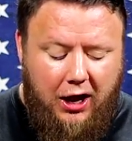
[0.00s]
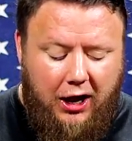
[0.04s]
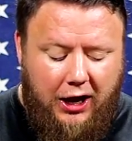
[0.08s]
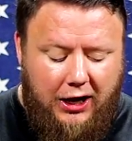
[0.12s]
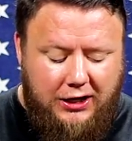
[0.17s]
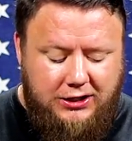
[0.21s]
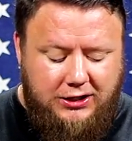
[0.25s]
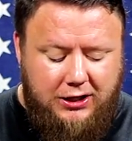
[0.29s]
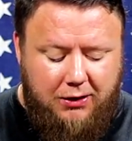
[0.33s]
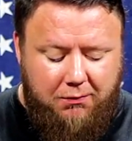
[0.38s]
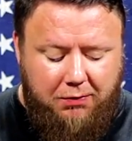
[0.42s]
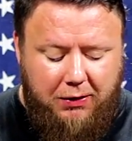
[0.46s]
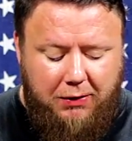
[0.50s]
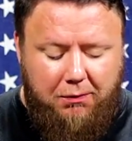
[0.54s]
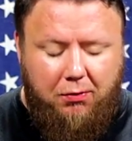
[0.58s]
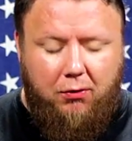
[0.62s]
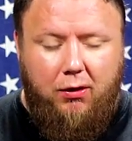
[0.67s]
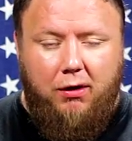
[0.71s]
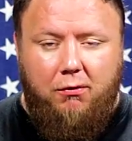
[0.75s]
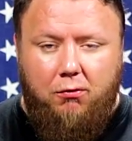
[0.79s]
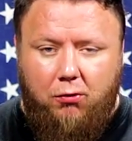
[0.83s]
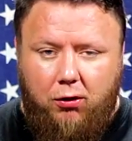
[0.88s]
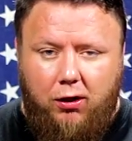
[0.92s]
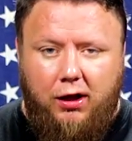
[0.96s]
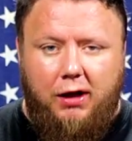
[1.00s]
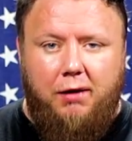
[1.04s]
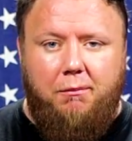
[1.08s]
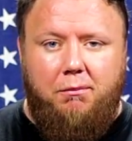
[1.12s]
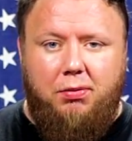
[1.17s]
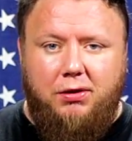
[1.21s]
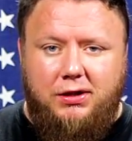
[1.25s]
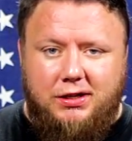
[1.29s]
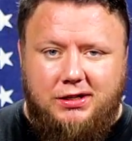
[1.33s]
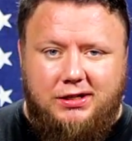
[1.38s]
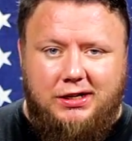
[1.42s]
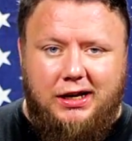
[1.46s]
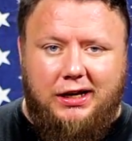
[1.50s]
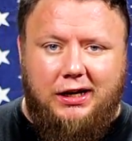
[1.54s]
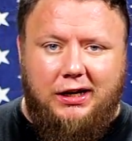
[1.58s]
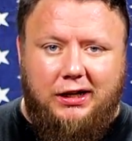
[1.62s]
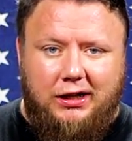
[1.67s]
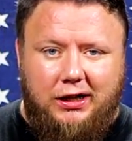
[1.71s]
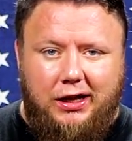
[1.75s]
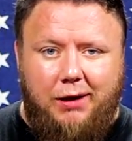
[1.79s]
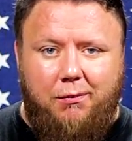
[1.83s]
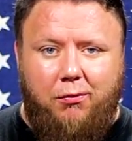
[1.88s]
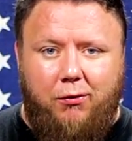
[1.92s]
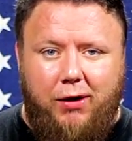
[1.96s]
Uh, some people will put the second
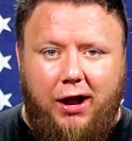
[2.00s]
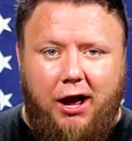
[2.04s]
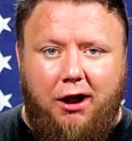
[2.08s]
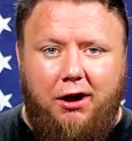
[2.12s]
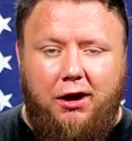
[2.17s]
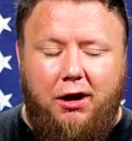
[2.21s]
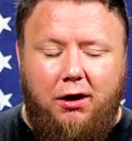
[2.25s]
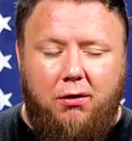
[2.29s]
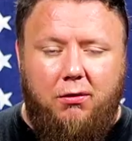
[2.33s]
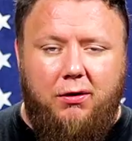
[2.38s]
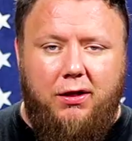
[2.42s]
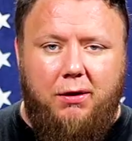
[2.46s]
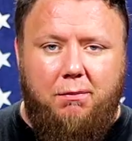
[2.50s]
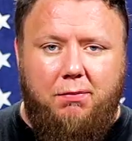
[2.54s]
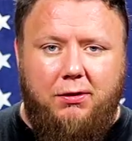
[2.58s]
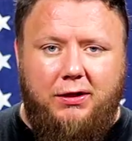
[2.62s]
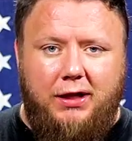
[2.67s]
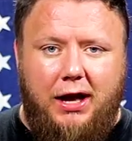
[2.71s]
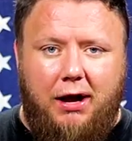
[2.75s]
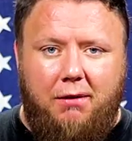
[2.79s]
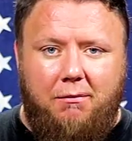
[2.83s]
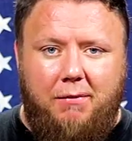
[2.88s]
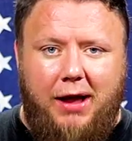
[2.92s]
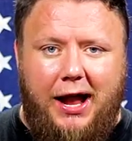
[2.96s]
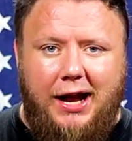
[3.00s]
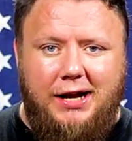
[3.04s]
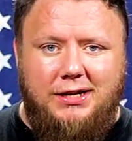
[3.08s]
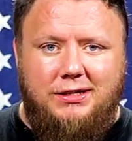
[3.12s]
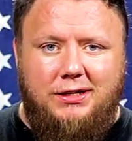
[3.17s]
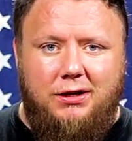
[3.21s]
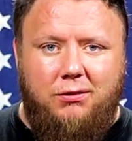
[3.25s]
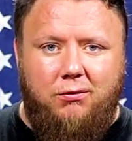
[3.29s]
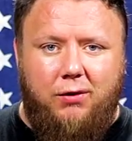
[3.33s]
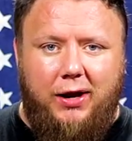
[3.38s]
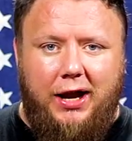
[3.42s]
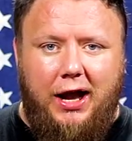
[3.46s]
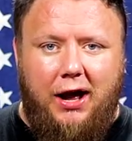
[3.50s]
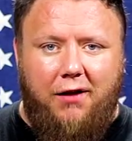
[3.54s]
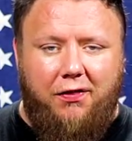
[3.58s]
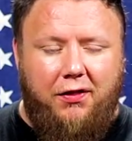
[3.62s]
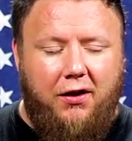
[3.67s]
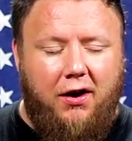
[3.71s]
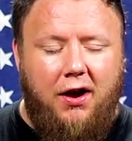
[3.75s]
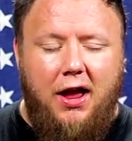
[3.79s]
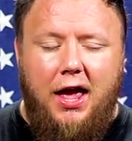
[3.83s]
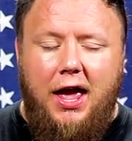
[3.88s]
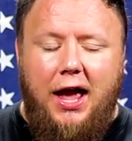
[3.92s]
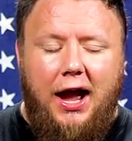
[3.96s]
clip way out here where they put that magazine way out
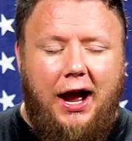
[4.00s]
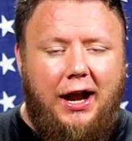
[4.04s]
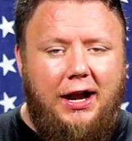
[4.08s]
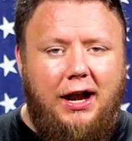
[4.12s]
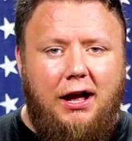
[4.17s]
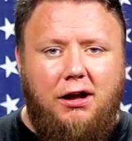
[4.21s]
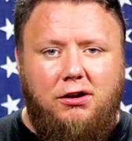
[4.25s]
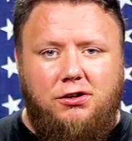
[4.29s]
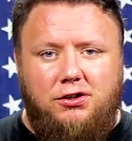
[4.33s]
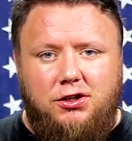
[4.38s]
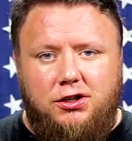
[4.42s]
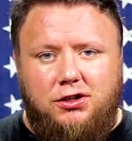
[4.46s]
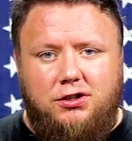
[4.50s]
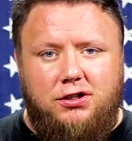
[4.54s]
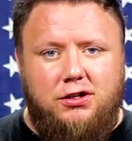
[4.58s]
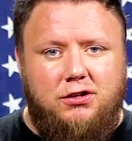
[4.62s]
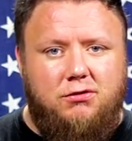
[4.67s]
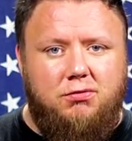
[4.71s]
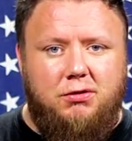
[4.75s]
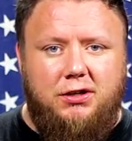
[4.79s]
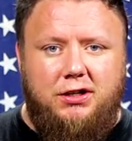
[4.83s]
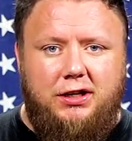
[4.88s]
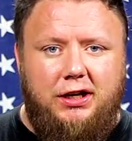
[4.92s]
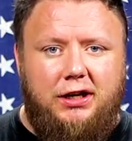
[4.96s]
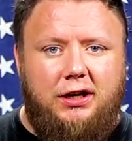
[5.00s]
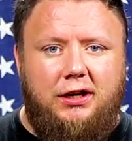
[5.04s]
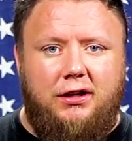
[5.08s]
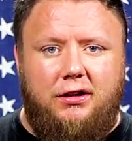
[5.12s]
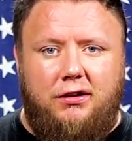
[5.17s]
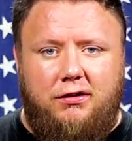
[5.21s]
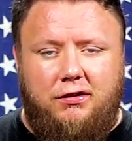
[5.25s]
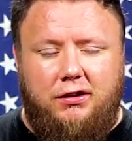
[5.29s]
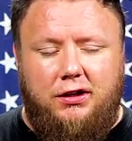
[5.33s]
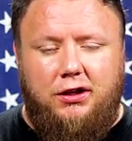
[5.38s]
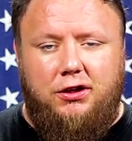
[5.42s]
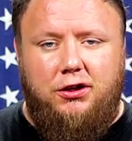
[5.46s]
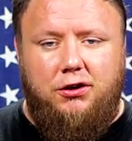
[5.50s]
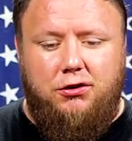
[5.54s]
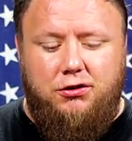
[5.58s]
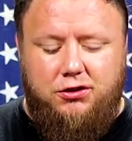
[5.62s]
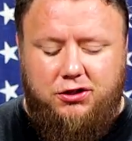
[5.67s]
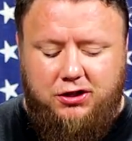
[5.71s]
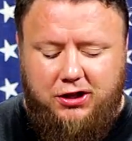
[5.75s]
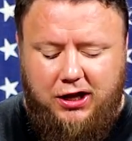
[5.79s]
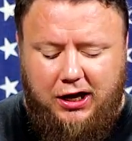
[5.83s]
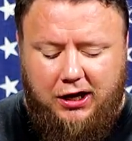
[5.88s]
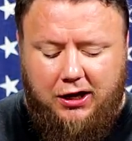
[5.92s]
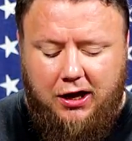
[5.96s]
there, and now it's just this ridiculously
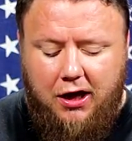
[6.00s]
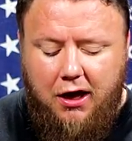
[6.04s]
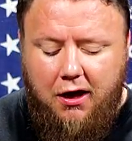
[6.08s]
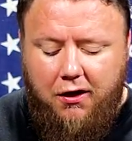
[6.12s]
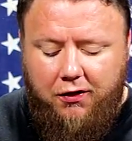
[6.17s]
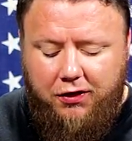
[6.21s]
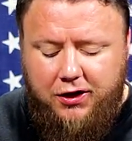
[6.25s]
huge thing.